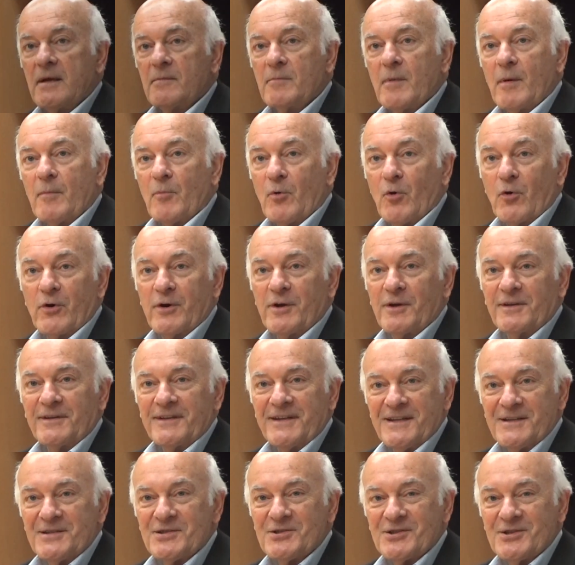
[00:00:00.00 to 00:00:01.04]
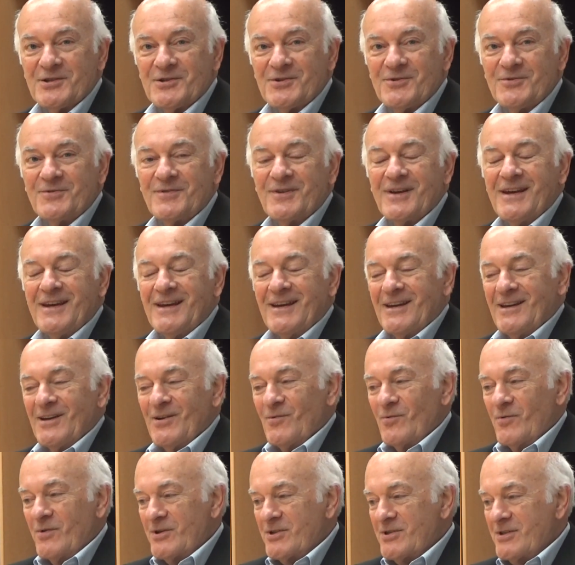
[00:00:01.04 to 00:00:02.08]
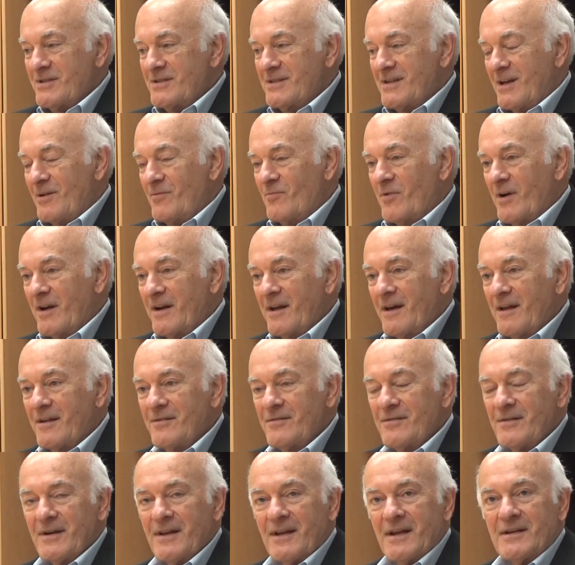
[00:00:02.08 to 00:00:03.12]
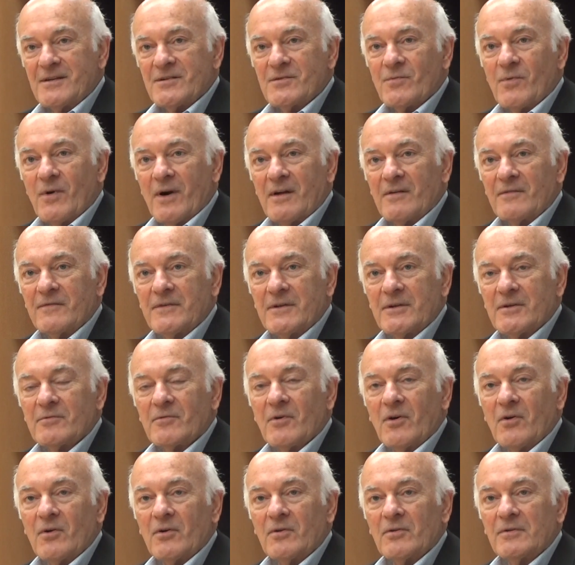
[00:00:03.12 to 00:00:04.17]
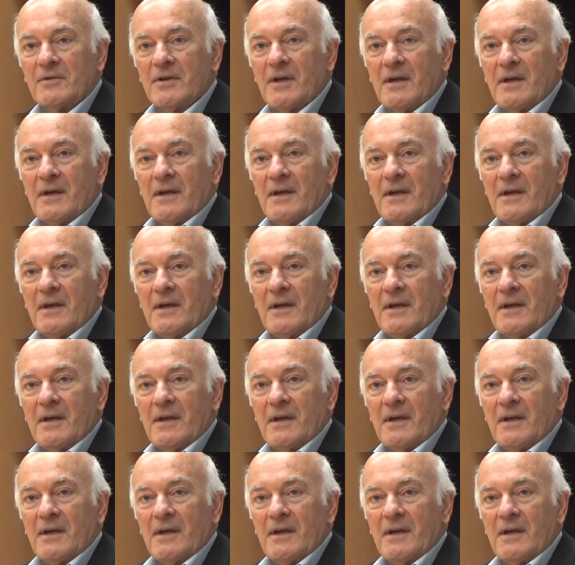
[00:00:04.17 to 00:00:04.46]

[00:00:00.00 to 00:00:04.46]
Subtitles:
Memorial Institute, which is a 112-year-old